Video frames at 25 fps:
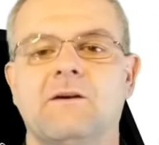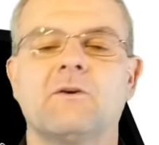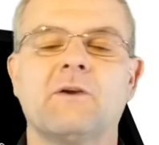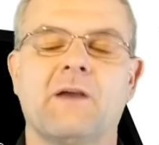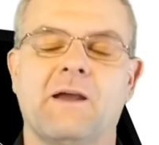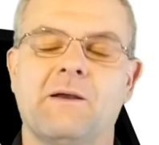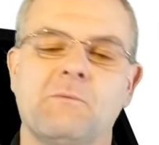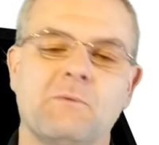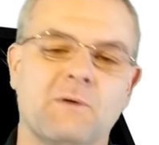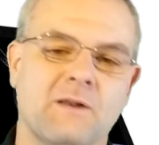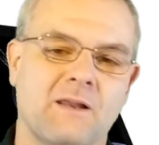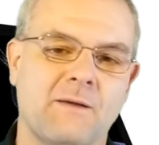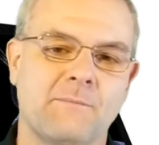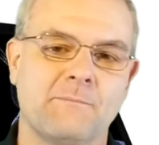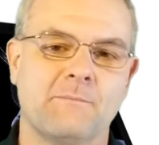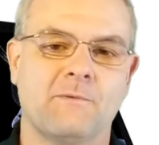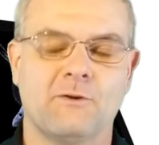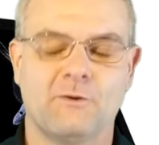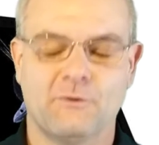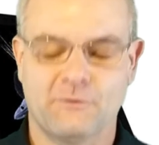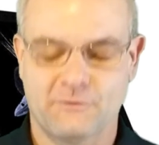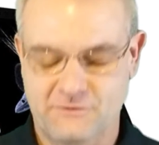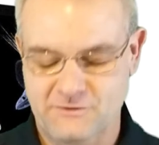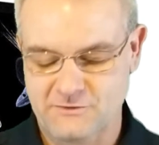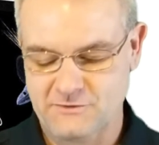Okay, well, I'm
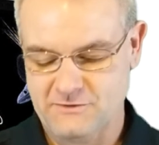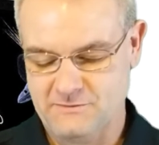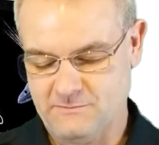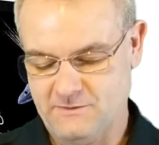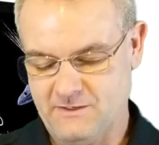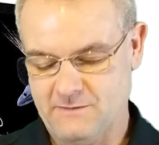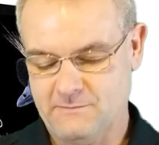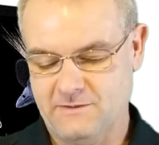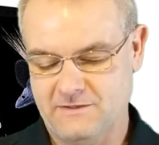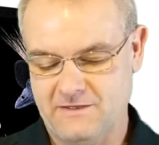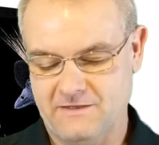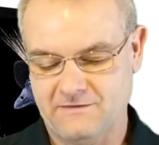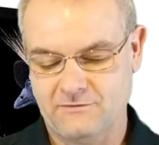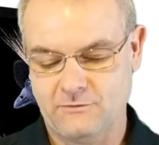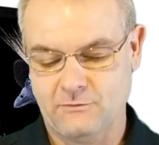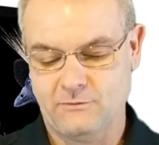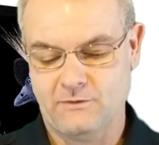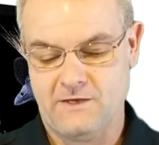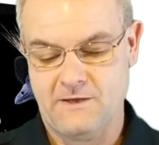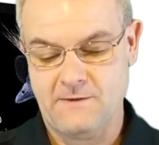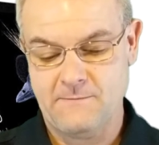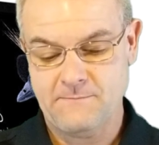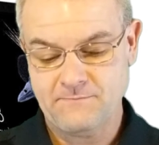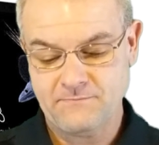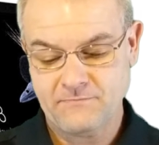a little extreme there, but that's
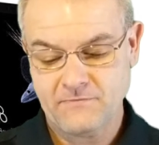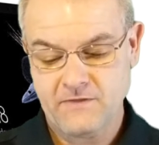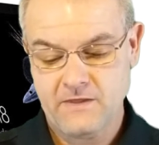okay.